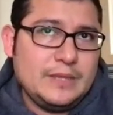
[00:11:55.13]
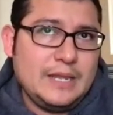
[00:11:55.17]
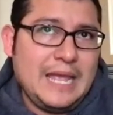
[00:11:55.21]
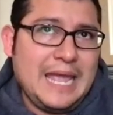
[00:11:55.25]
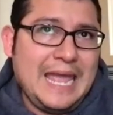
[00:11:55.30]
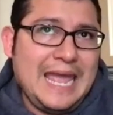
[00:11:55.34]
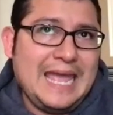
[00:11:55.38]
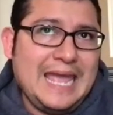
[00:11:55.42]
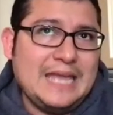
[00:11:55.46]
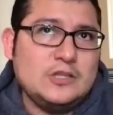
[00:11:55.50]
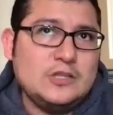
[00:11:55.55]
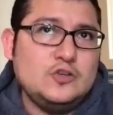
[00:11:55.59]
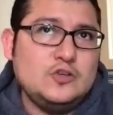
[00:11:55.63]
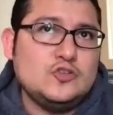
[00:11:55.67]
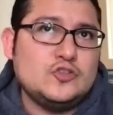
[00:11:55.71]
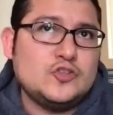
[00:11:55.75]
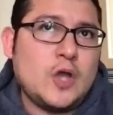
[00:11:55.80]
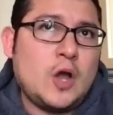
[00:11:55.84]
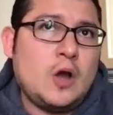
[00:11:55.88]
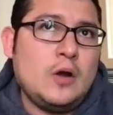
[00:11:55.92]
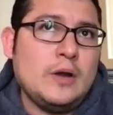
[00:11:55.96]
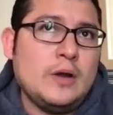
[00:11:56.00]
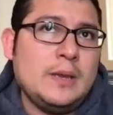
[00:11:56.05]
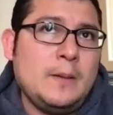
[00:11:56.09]
and you
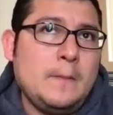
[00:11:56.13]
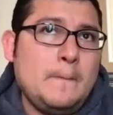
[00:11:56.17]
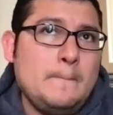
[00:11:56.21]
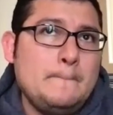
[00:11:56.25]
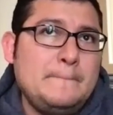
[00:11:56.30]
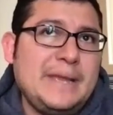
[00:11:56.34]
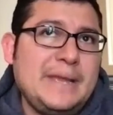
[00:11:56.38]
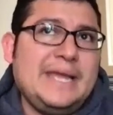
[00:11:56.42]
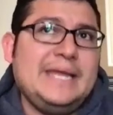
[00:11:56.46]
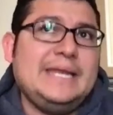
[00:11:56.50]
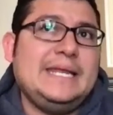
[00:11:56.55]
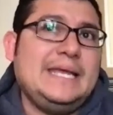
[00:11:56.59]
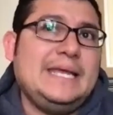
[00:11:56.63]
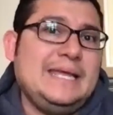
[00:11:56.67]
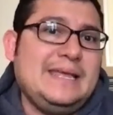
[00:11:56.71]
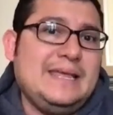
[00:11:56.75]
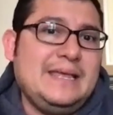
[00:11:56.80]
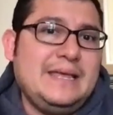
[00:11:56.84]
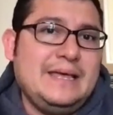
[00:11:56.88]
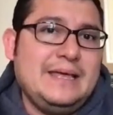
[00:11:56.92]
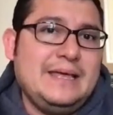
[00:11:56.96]
saw him baiting